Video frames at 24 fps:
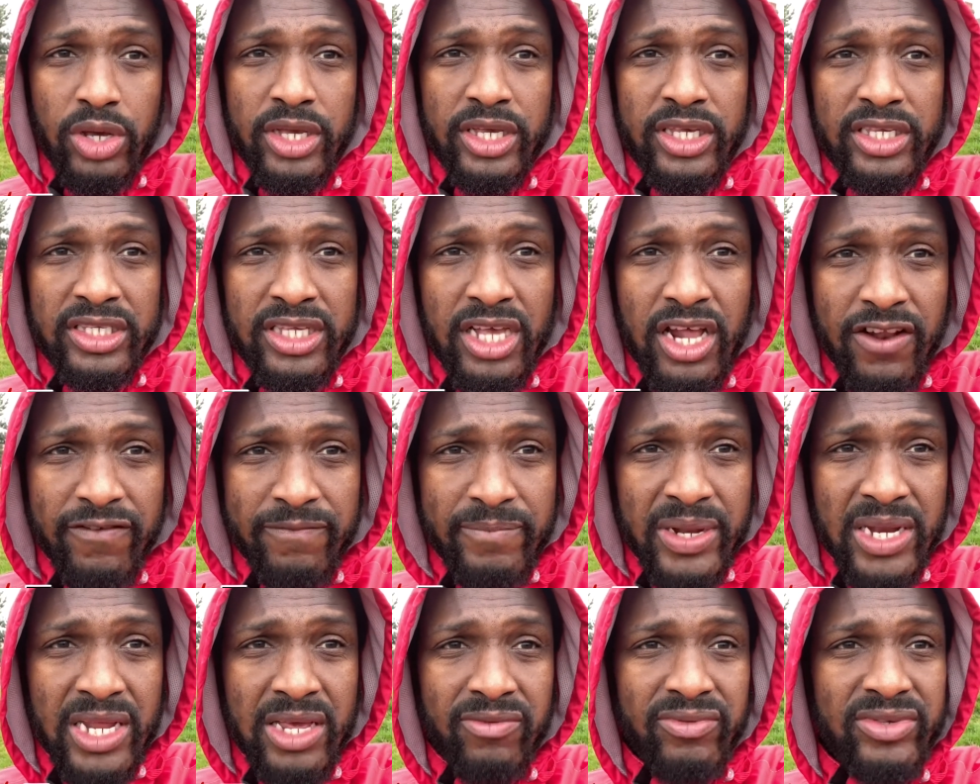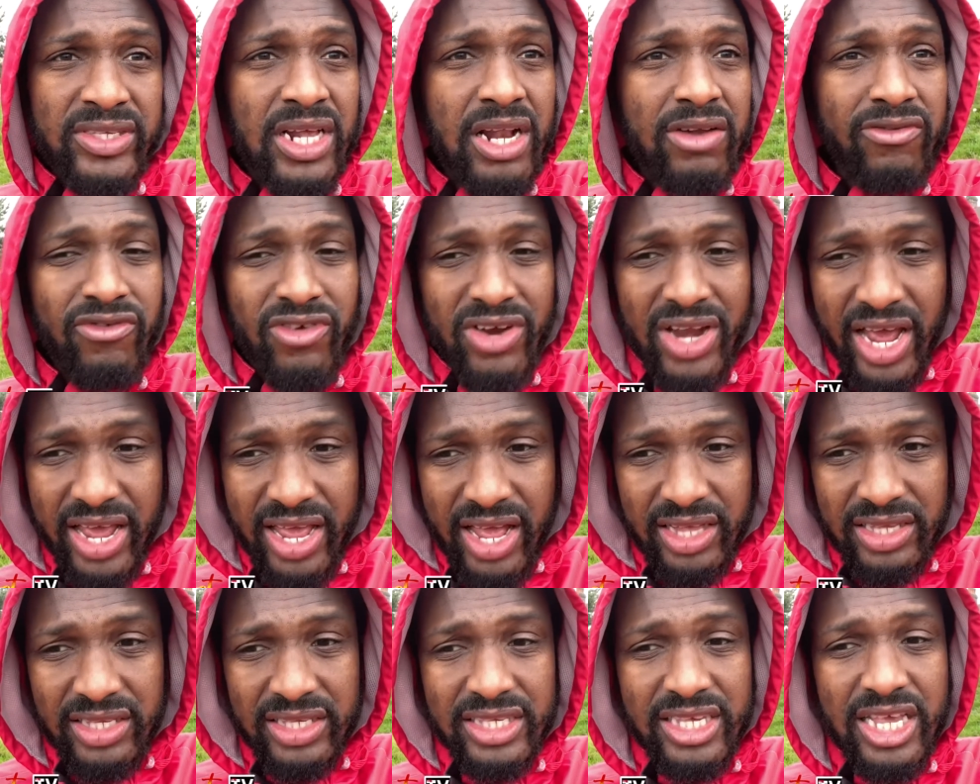Self-belief,
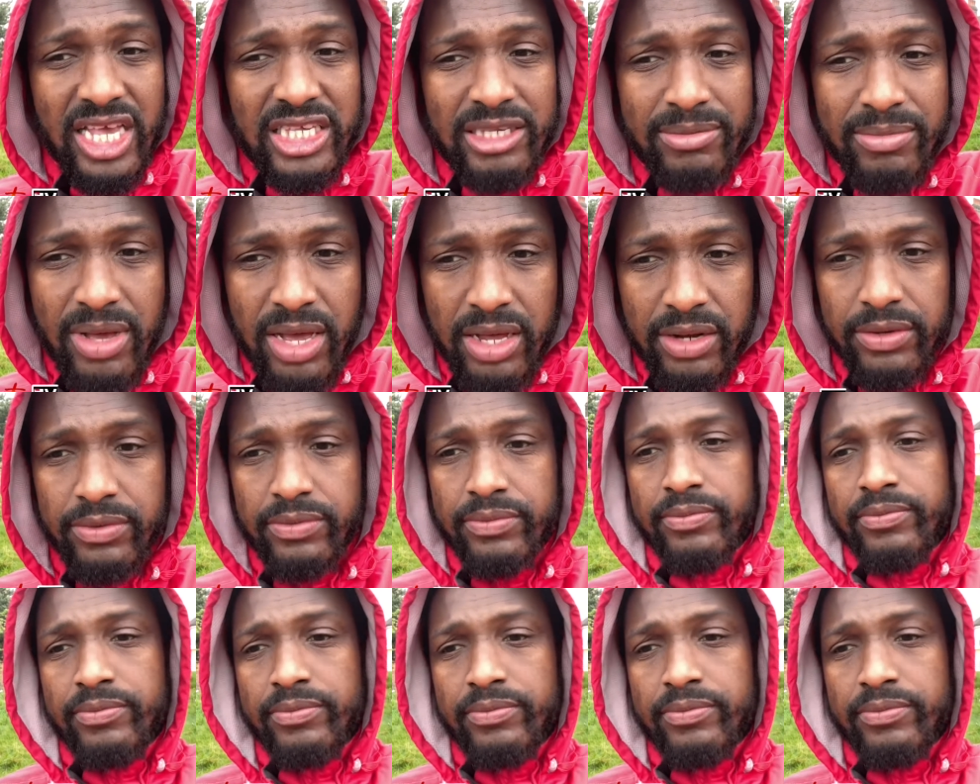self-reliance. Yes, man.